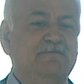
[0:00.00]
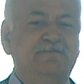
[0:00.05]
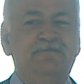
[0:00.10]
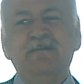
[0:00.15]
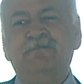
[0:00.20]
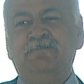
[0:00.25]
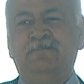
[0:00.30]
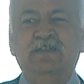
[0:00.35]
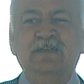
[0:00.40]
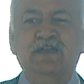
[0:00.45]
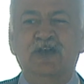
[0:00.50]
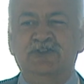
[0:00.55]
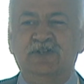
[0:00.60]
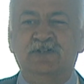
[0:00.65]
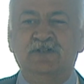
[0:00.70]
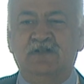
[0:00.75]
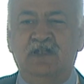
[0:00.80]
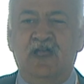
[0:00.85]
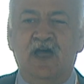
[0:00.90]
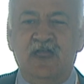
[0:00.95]
50 other
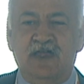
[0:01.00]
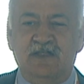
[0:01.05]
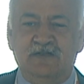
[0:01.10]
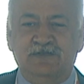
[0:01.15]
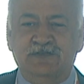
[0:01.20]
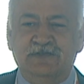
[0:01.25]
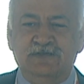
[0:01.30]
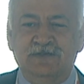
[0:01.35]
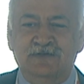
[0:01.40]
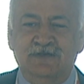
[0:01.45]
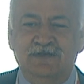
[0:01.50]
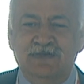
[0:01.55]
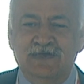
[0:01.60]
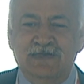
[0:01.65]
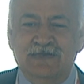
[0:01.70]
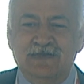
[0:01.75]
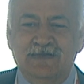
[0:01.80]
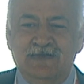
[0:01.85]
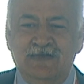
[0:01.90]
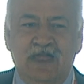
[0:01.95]
clients.
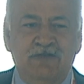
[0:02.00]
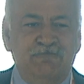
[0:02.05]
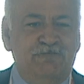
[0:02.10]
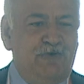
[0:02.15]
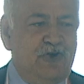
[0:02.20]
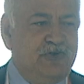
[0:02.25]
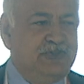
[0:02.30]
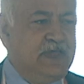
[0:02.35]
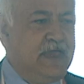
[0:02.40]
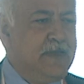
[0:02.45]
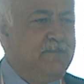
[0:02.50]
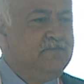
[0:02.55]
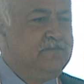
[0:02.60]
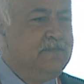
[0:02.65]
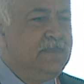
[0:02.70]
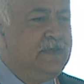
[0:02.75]
And for them